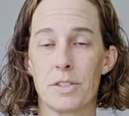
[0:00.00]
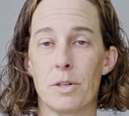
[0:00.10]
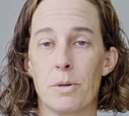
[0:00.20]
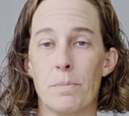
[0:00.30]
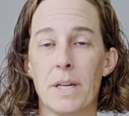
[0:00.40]

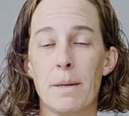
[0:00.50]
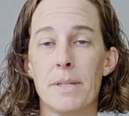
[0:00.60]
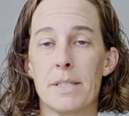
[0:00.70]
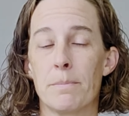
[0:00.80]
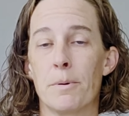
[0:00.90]
So, but
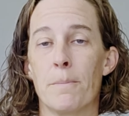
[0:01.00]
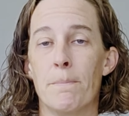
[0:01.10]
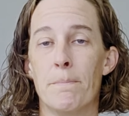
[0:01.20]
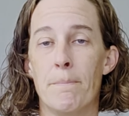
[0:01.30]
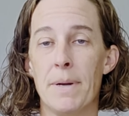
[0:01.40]
keep it
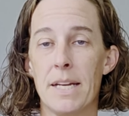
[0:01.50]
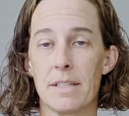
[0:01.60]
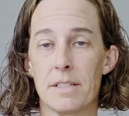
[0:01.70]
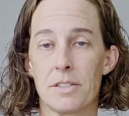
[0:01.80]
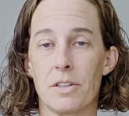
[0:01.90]
simple:
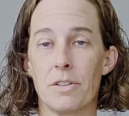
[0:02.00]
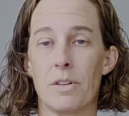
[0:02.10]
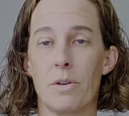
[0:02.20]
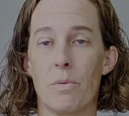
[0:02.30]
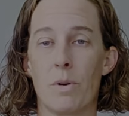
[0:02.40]
meat,
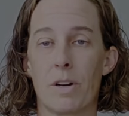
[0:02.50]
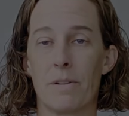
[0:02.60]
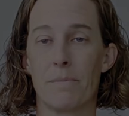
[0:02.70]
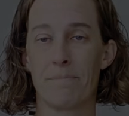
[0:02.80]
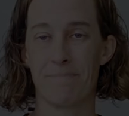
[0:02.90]
salt,
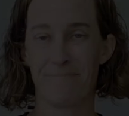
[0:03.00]
water.